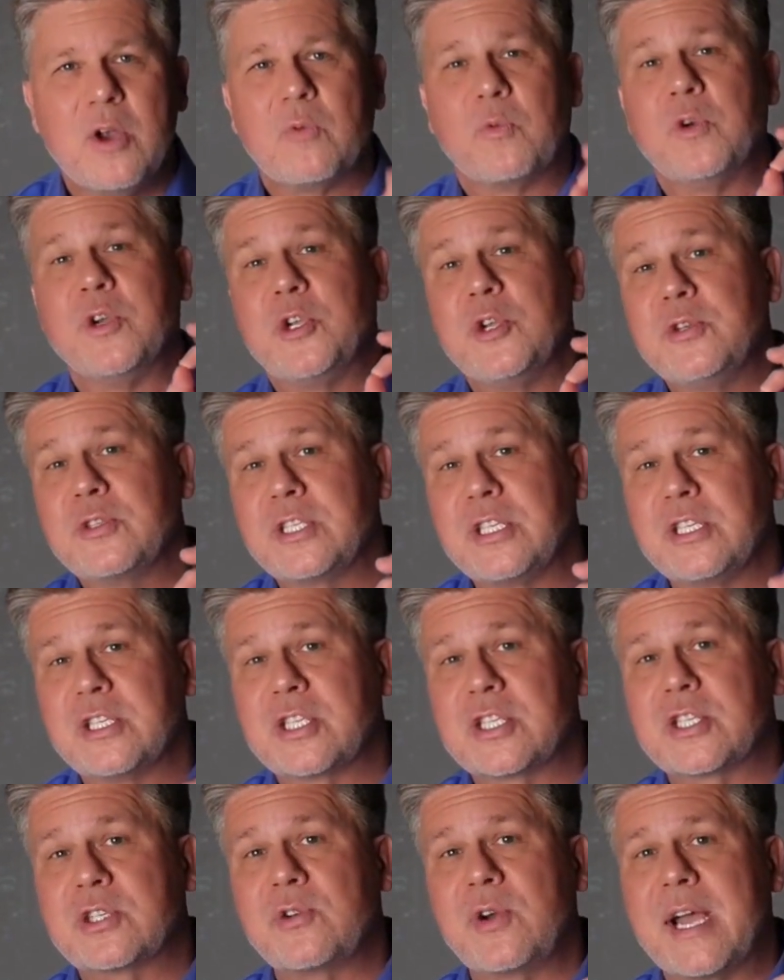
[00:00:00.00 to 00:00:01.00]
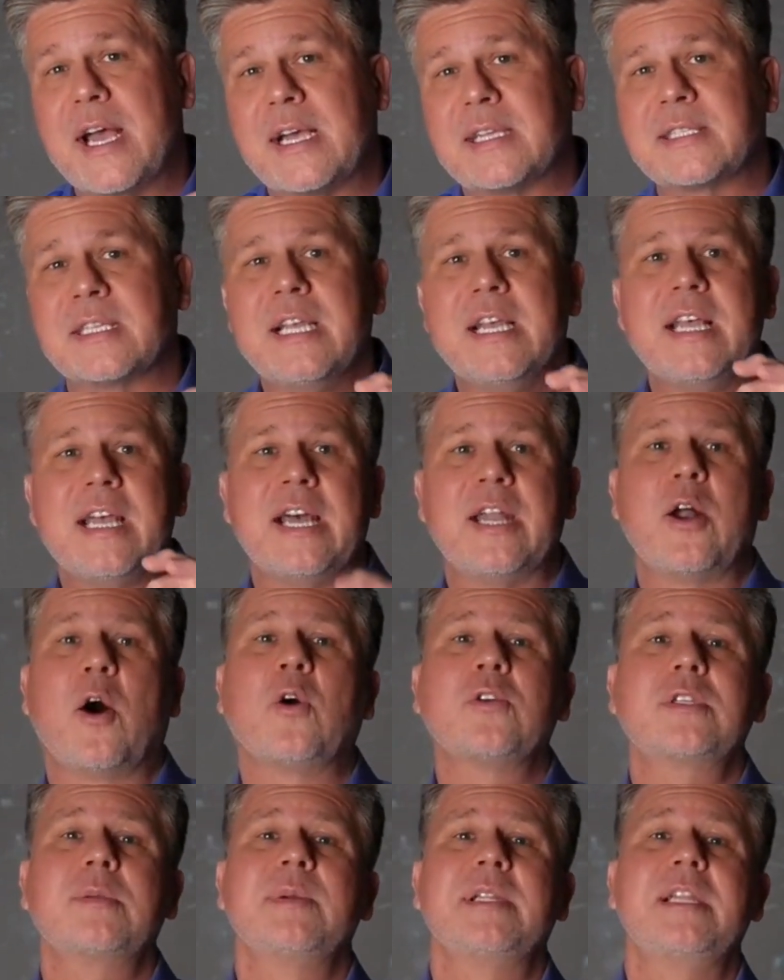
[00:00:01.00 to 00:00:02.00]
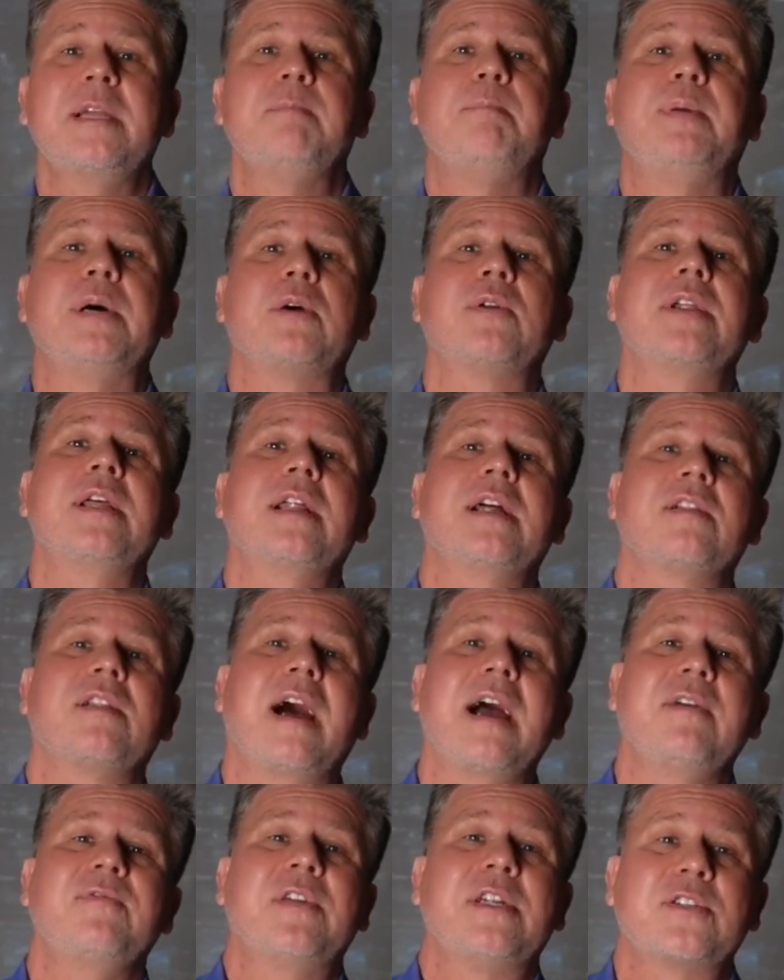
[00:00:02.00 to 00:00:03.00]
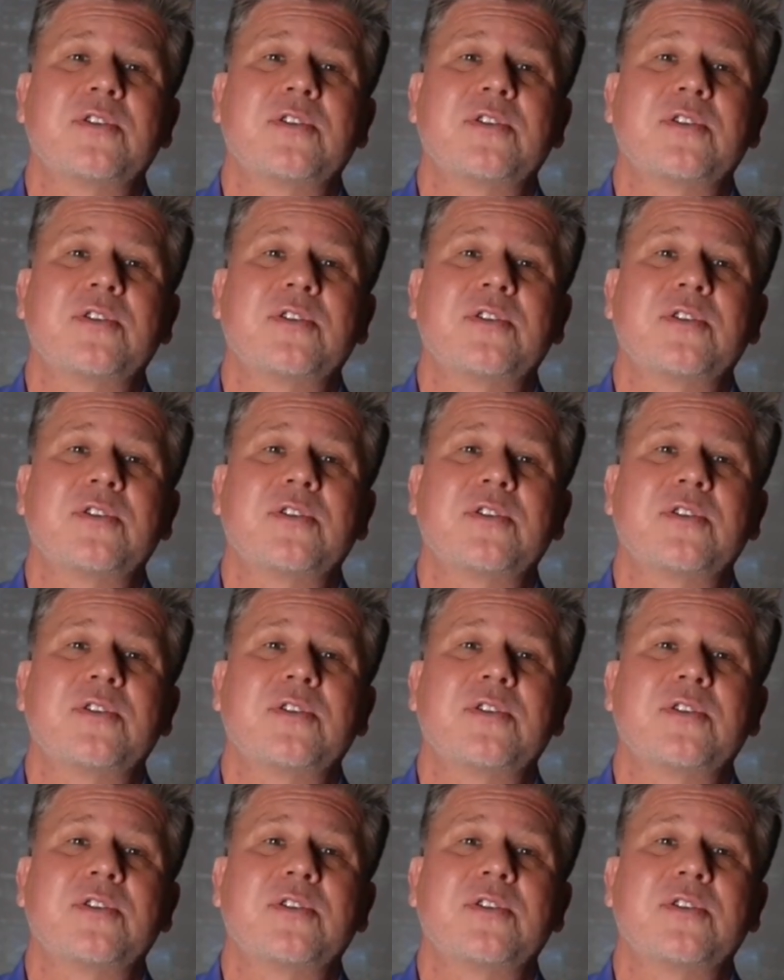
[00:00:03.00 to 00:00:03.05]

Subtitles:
reducing stress, and ultimately building a life that